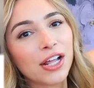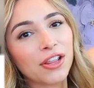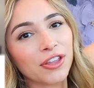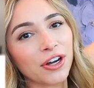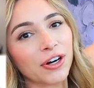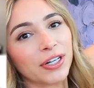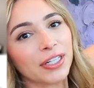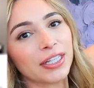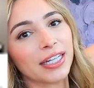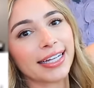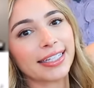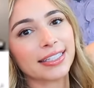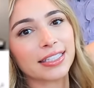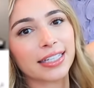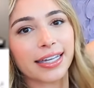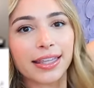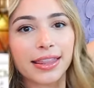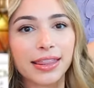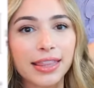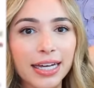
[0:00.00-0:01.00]
There are lights
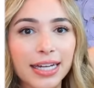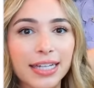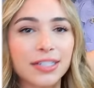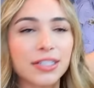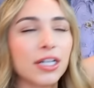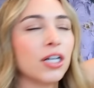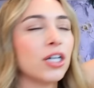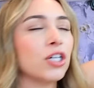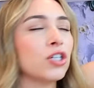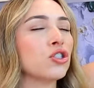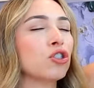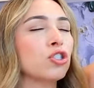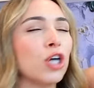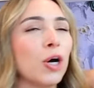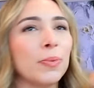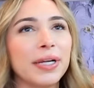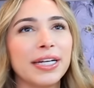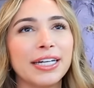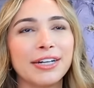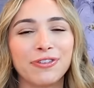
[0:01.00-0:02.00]
like this. There are
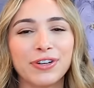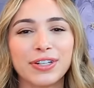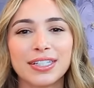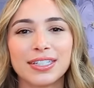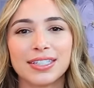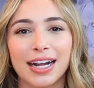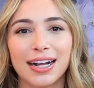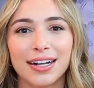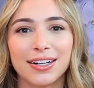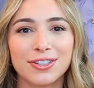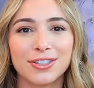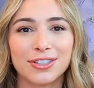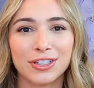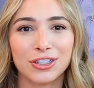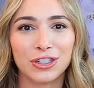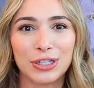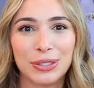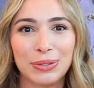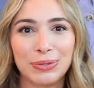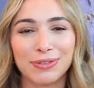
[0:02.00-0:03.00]
so many different styles to
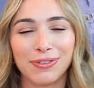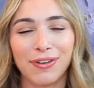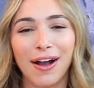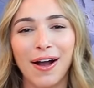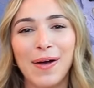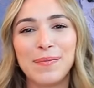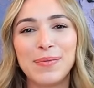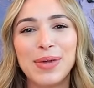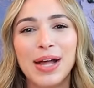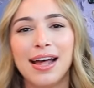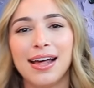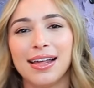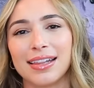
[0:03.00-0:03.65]
choose from